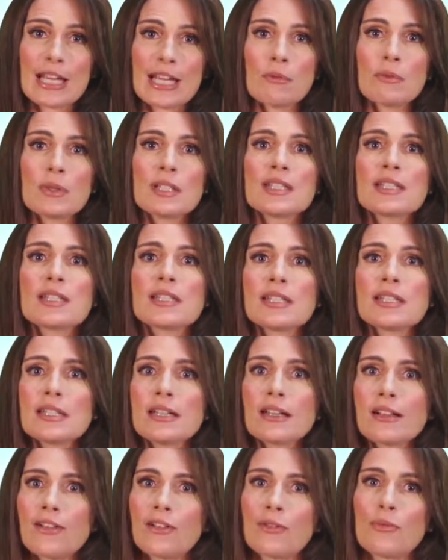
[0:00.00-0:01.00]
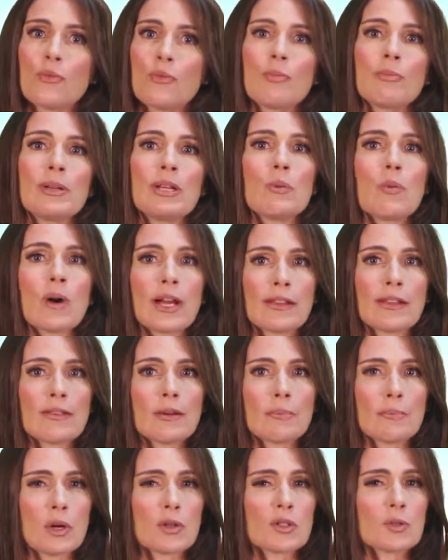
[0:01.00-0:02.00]
it would still be one of
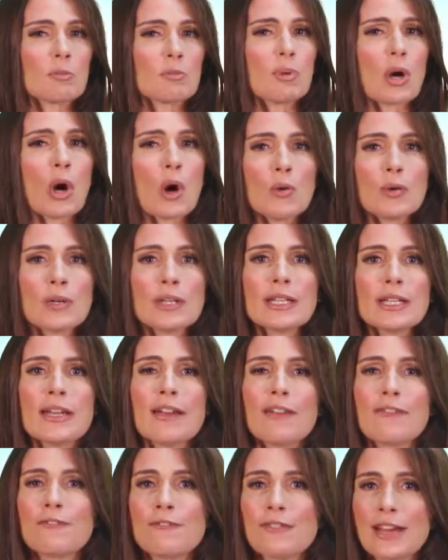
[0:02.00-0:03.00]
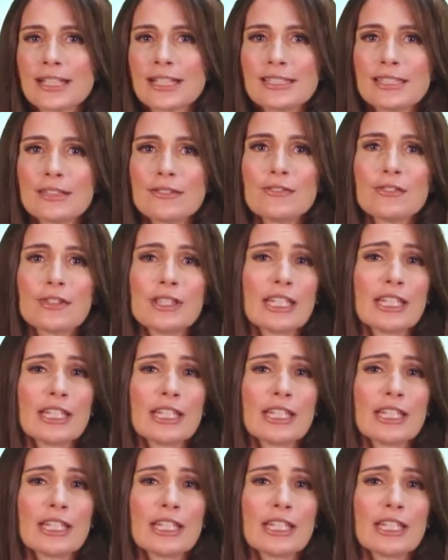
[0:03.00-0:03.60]
the most potent, effective,